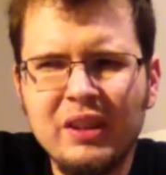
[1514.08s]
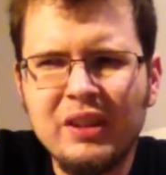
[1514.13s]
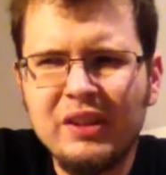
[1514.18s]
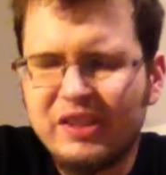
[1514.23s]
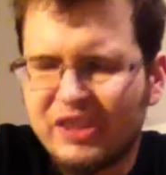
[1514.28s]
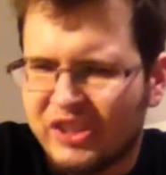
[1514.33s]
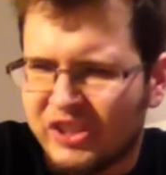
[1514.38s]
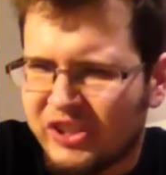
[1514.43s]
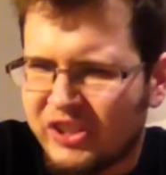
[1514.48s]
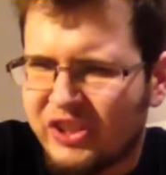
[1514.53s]

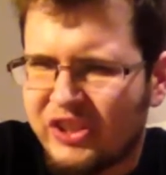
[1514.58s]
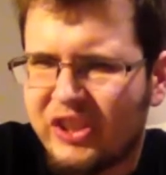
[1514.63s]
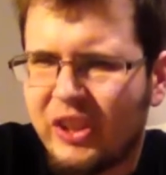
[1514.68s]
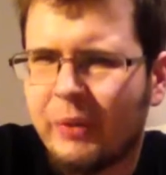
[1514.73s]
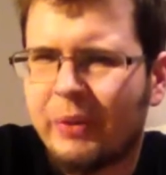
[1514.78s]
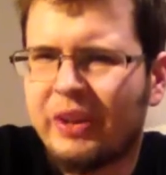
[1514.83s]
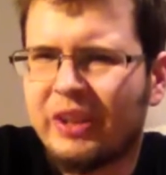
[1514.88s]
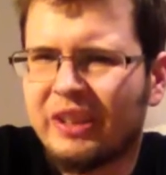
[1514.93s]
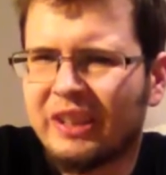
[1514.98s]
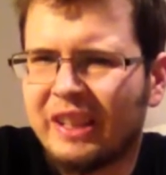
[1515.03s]

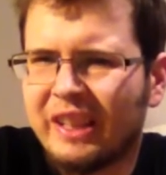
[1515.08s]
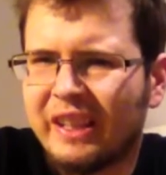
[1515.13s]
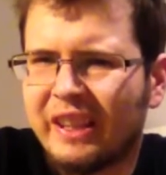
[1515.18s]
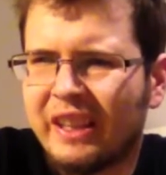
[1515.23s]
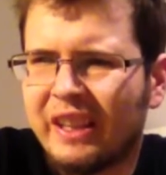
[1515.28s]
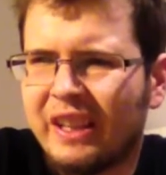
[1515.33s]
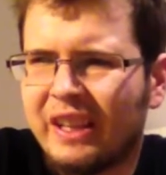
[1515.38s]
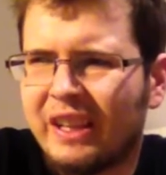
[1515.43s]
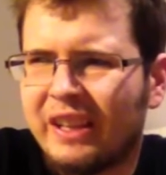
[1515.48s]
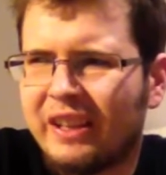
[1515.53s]
something like
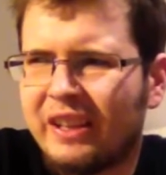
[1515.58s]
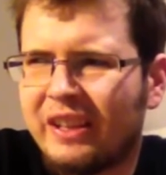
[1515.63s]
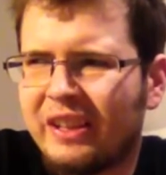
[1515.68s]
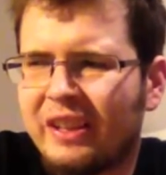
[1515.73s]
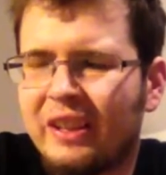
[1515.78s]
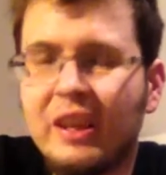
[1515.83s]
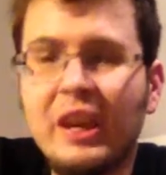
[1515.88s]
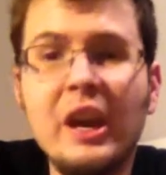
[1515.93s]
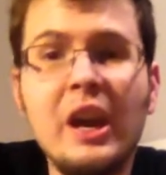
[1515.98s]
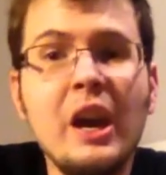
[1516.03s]
that. I
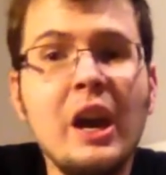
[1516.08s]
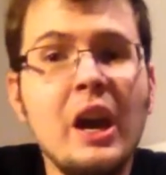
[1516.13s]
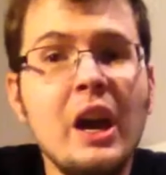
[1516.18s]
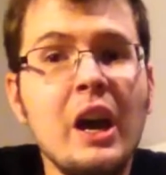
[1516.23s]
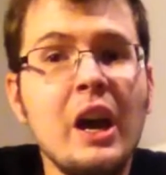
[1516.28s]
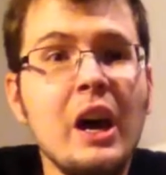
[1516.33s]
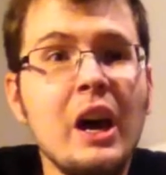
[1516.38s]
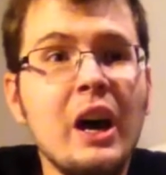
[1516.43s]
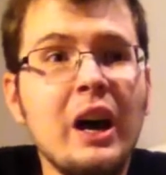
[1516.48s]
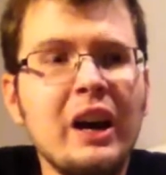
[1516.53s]
think
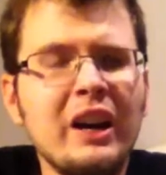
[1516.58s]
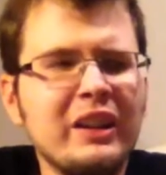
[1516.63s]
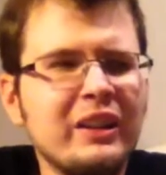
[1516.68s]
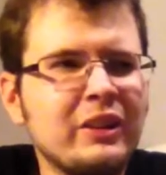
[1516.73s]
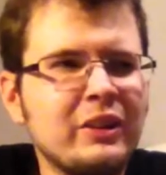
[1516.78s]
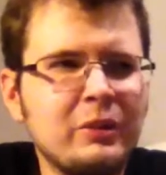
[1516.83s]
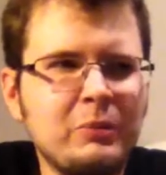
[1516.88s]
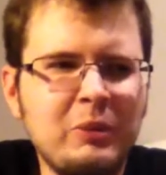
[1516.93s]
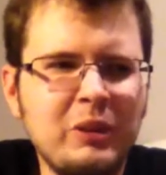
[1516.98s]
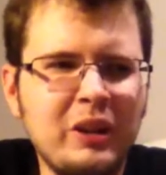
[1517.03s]
I
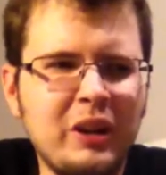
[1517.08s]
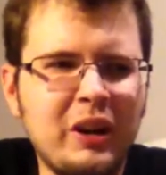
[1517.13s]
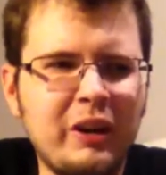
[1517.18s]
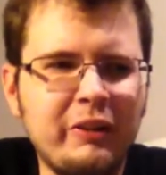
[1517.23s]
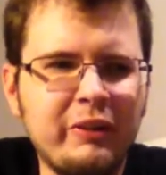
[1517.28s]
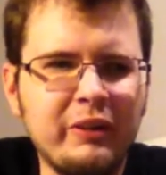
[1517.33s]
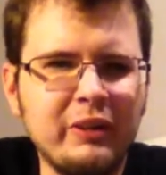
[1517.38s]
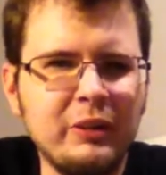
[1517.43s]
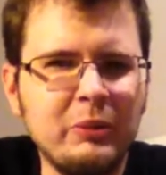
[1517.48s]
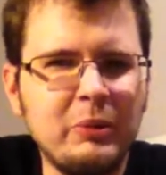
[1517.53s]
could be
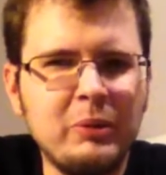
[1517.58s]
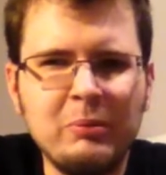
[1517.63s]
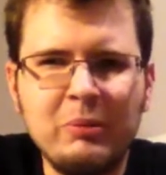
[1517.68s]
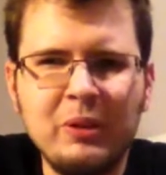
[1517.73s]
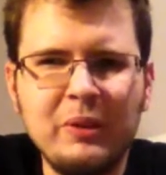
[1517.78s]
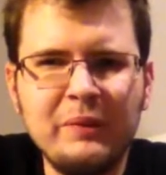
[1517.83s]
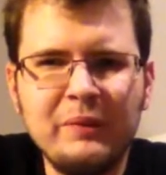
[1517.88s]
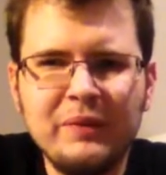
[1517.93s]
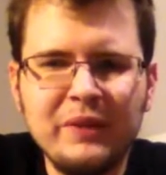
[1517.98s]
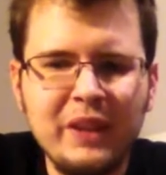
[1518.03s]
off a little bit,
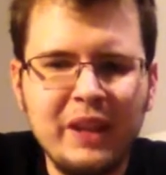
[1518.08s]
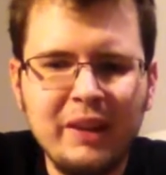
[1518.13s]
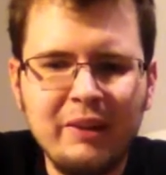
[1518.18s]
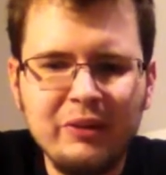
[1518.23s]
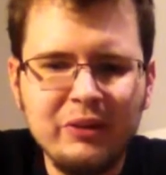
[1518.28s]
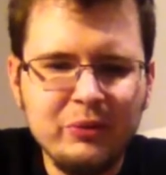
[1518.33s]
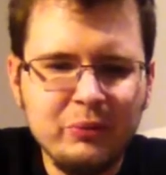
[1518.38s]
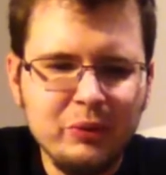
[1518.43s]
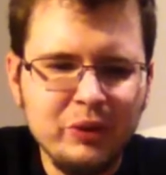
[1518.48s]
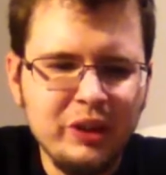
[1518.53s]
but I
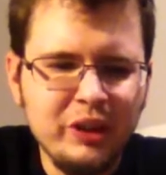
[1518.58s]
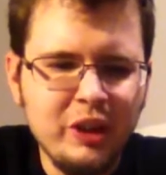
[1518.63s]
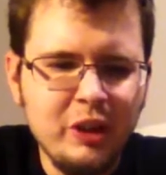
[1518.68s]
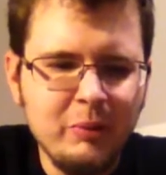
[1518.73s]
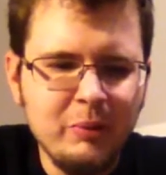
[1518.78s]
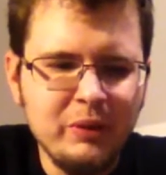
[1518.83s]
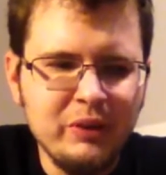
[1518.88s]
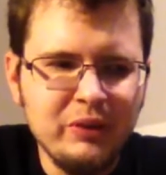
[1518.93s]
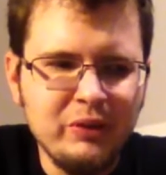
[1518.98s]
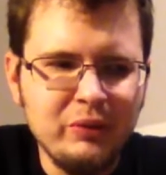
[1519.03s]
was really
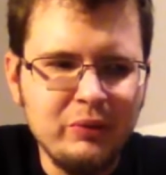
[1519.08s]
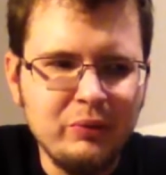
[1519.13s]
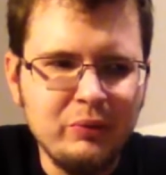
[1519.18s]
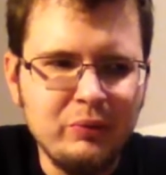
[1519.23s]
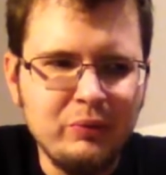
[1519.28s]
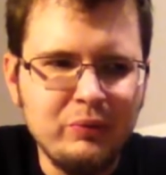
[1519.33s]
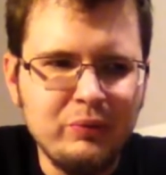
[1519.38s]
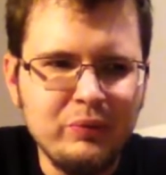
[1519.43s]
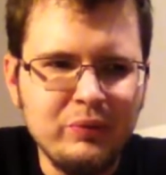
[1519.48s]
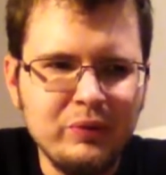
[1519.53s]
hoping
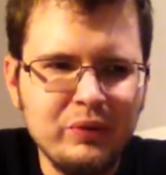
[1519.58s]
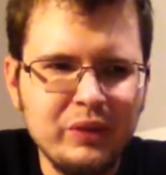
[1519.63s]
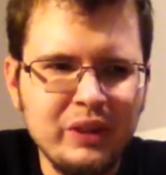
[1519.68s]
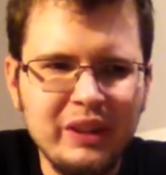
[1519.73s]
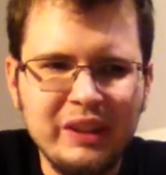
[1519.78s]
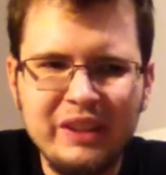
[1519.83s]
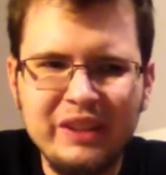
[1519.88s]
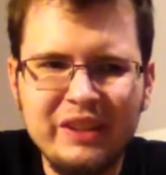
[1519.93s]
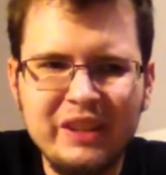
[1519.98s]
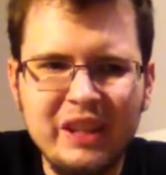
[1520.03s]
to
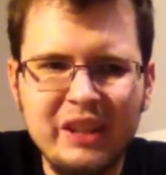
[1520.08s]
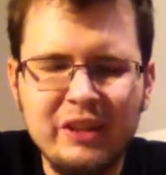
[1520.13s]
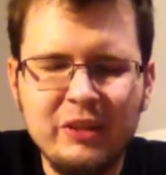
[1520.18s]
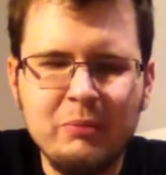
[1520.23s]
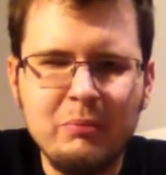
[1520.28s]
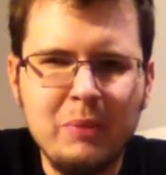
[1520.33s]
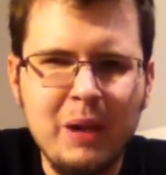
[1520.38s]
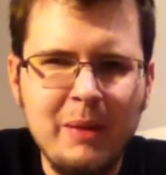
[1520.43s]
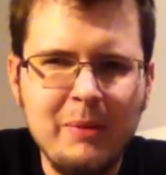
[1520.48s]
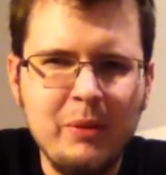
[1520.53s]
at least get to
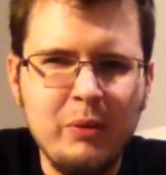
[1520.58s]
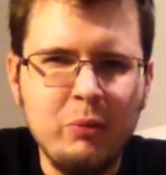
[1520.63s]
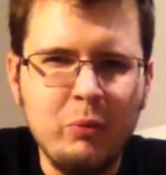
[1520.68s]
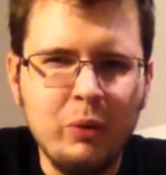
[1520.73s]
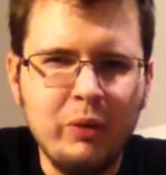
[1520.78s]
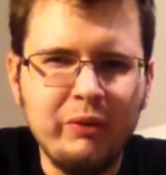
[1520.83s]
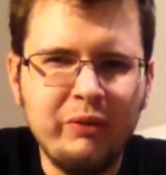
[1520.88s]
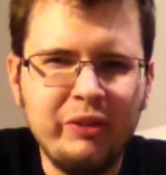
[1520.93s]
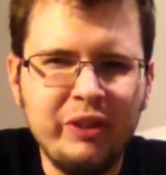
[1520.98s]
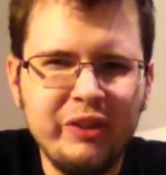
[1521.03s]
maybe
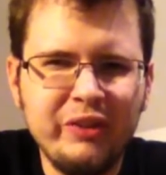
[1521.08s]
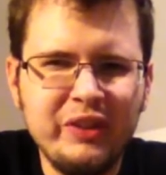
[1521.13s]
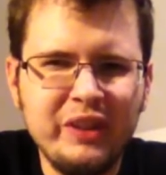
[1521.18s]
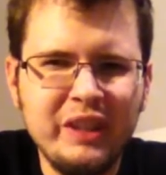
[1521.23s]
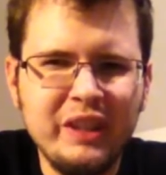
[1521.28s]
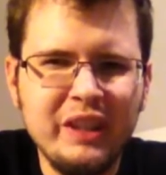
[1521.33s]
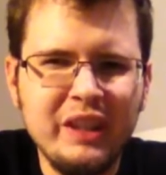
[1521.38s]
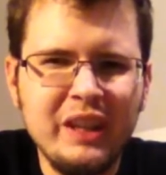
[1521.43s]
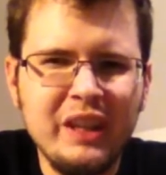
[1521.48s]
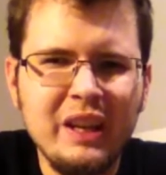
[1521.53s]

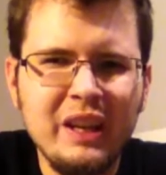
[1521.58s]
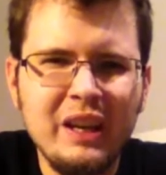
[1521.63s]
150.